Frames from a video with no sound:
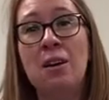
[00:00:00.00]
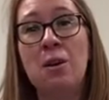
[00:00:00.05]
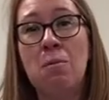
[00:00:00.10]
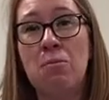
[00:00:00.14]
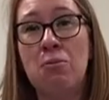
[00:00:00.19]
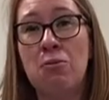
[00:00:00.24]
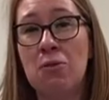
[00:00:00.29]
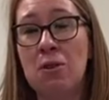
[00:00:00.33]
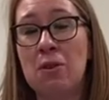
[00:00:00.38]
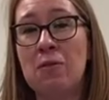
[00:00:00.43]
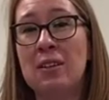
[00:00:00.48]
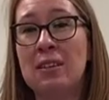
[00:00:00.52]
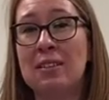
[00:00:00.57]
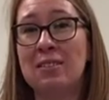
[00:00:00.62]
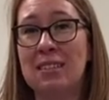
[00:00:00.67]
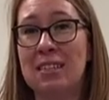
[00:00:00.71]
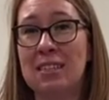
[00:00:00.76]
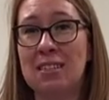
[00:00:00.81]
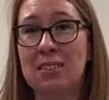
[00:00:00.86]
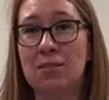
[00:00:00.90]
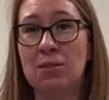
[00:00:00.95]

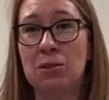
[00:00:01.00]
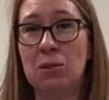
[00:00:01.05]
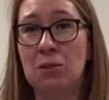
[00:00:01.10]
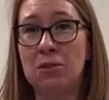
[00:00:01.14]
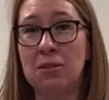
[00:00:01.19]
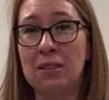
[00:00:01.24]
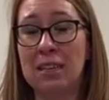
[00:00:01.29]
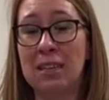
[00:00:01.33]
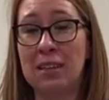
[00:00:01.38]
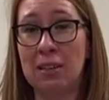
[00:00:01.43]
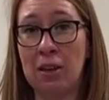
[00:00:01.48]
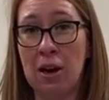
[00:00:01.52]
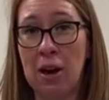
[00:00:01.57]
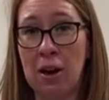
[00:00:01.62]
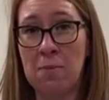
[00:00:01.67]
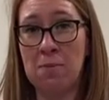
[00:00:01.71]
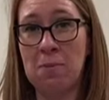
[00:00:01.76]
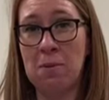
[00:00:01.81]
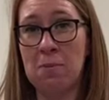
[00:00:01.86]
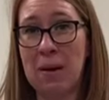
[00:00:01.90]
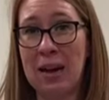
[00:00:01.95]
previously discussing
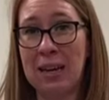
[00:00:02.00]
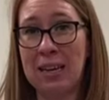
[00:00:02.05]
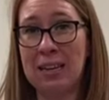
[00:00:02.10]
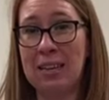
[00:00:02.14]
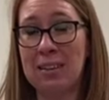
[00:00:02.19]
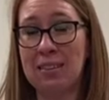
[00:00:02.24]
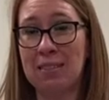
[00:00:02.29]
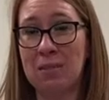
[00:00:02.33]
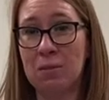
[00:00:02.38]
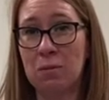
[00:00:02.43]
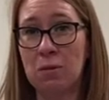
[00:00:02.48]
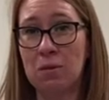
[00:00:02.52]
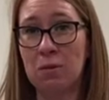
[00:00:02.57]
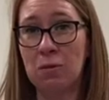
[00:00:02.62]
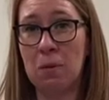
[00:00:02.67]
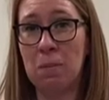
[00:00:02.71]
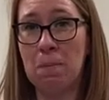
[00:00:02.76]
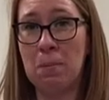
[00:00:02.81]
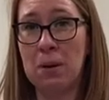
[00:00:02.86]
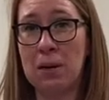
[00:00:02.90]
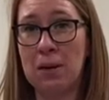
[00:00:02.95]
coping mechanisms for
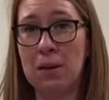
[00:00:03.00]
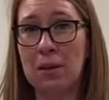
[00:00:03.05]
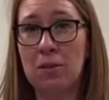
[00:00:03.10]
birth.